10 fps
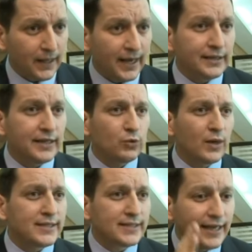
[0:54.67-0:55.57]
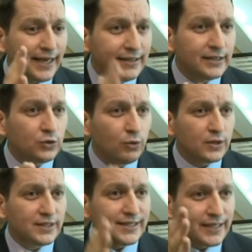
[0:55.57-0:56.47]
and it was heading
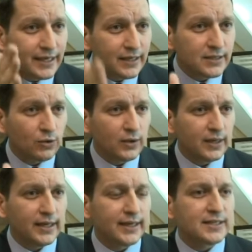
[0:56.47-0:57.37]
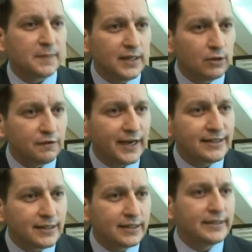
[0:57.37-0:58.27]
towards the Syrian soil in a speed of eight
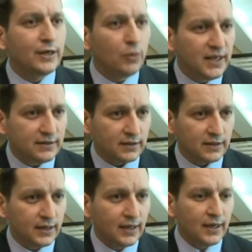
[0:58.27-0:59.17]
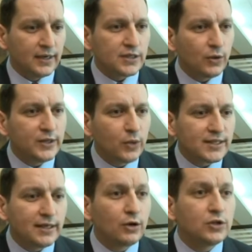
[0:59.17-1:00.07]
hundred kilometers. So it
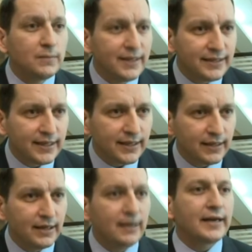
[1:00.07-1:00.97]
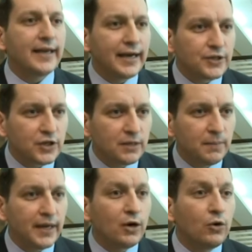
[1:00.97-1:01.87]
was an automatic reaction
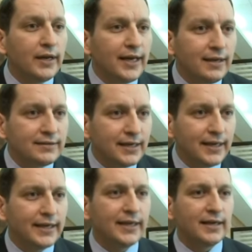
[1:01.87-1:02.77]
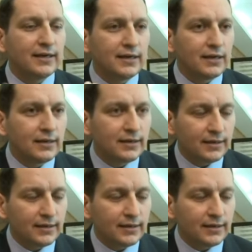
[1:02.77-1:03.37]
by only anti, uh, uh,